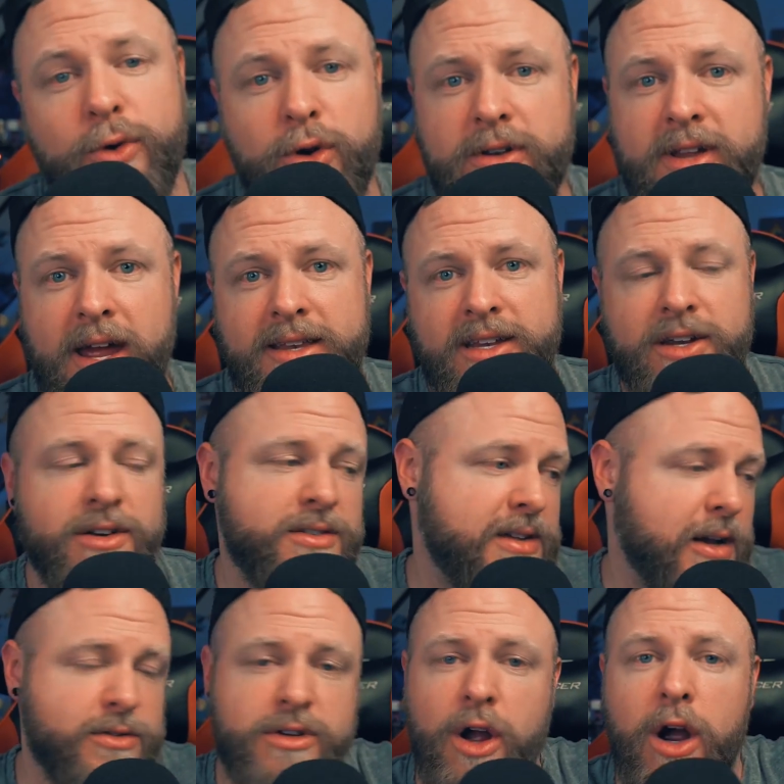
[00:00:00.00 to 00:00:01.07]
forward 10 years,
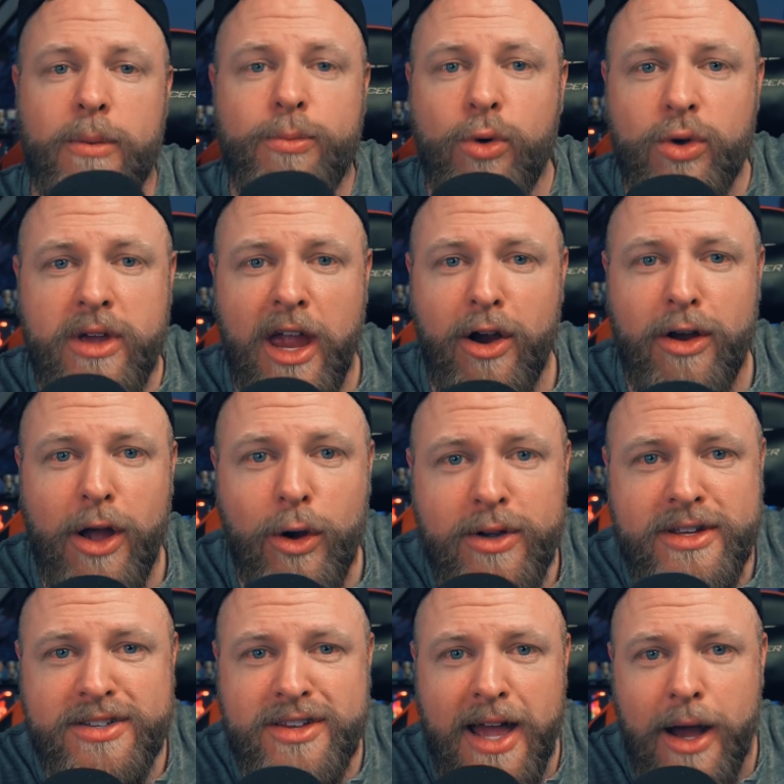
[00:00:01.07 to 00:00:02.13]
how's carpool
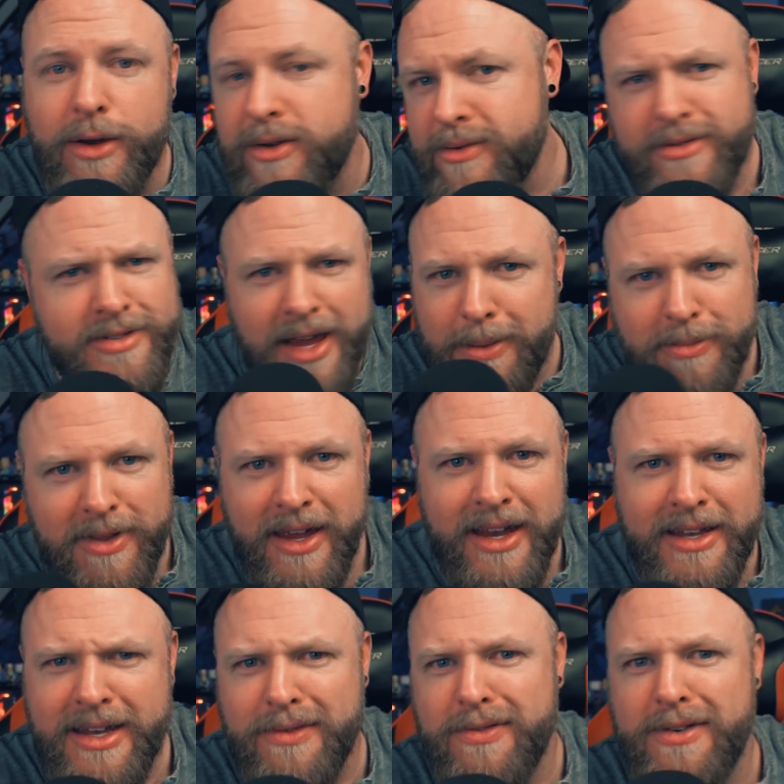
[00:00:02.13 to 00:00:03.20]
karaoke sound? Same
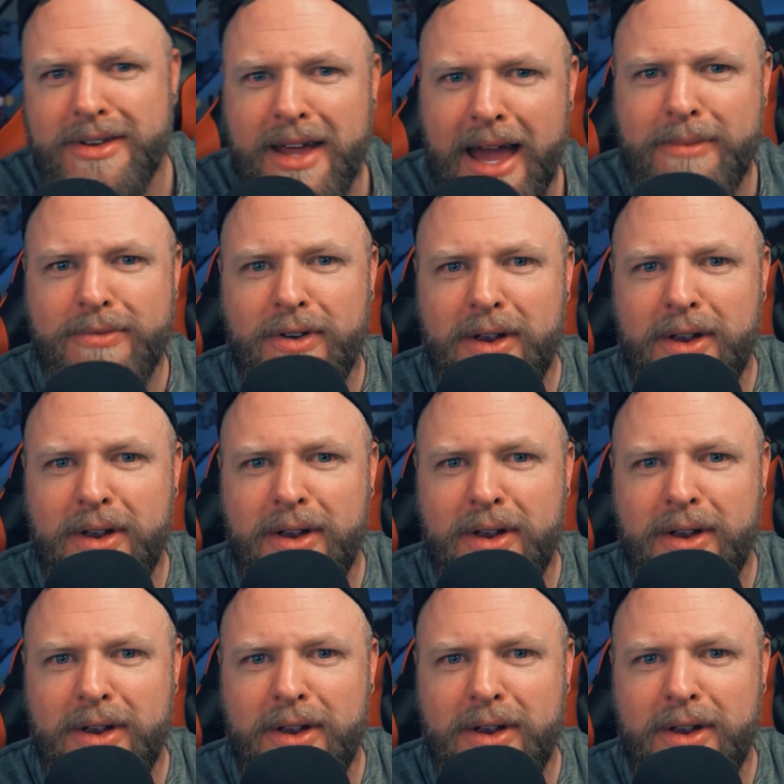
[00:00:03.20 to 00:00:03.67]
thing, different time